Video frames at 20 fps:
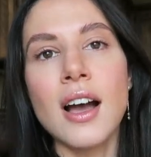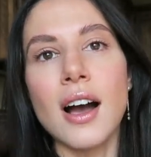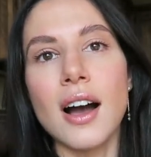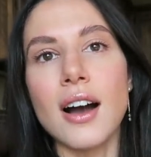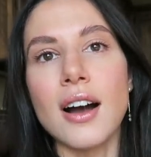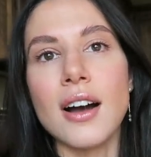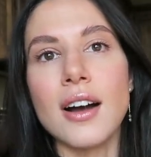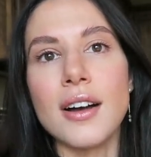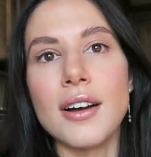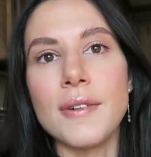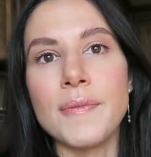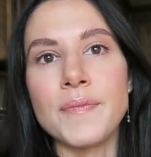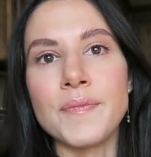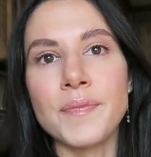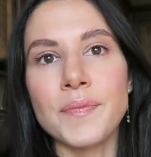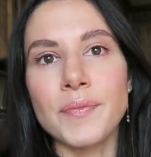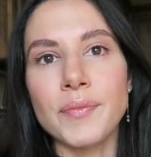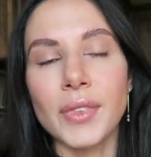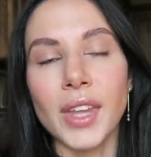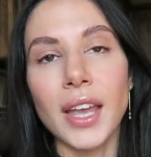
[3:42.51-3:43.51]

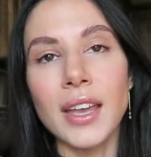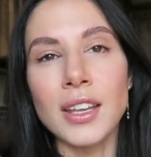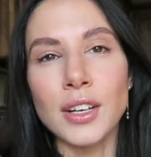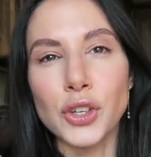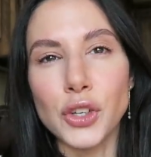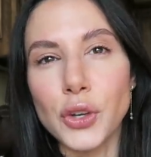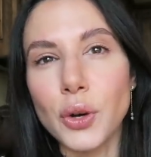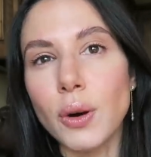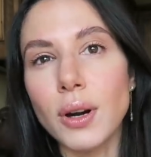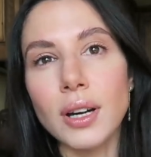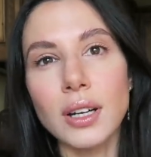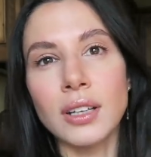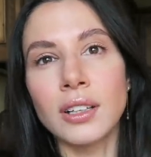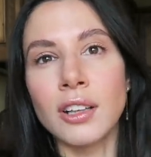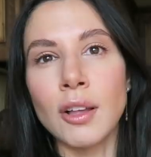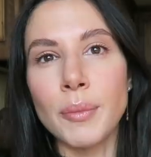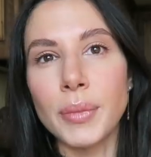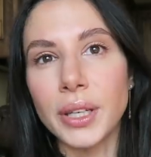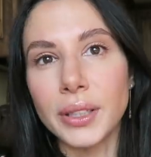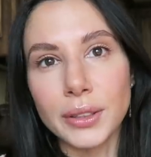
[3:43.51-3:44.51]
Um, in New York,
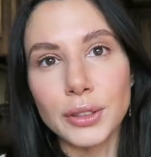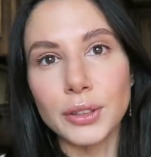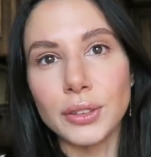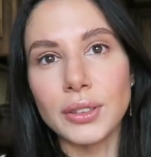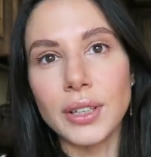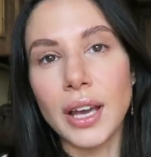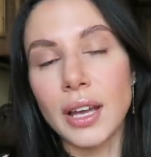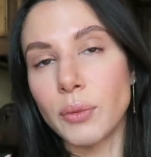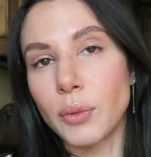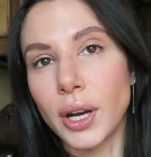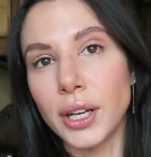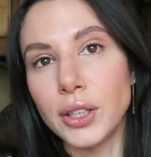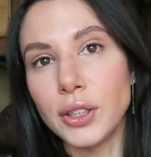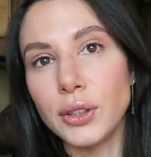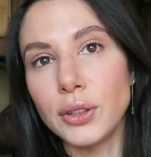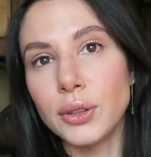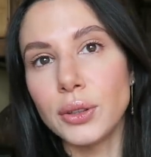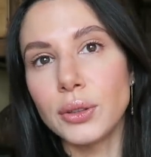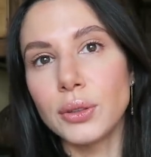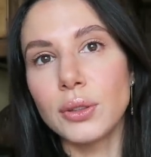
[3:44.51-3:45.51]
Columbia, and
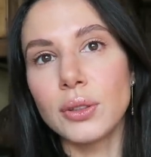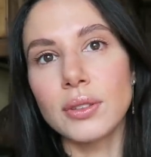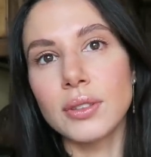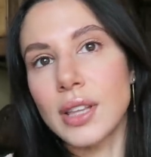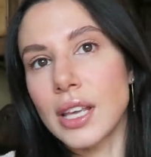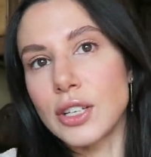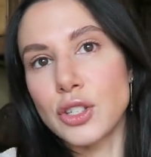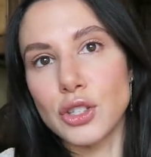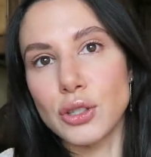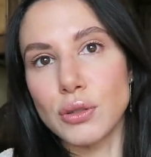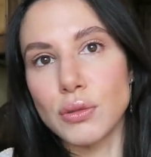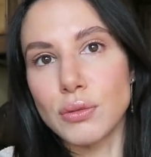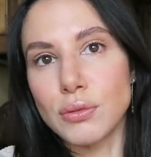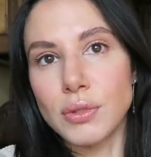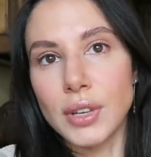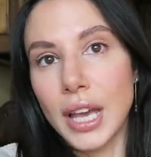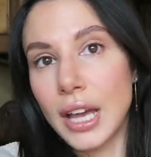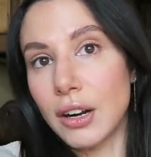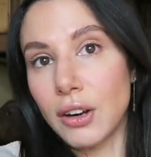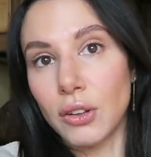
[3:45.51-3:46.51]
NYU, they do
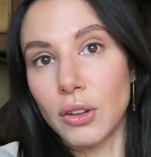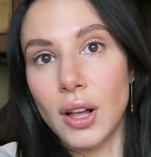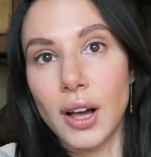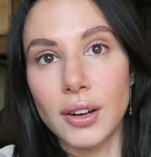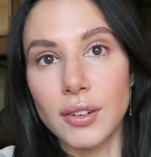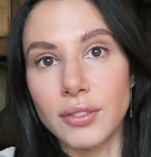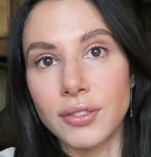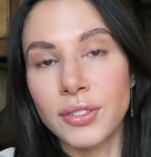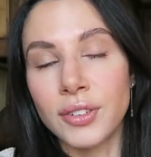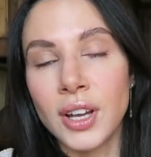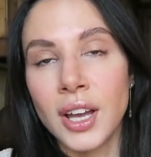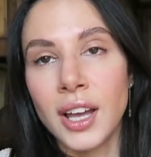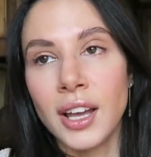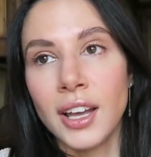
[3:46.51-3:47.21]
get a lot of,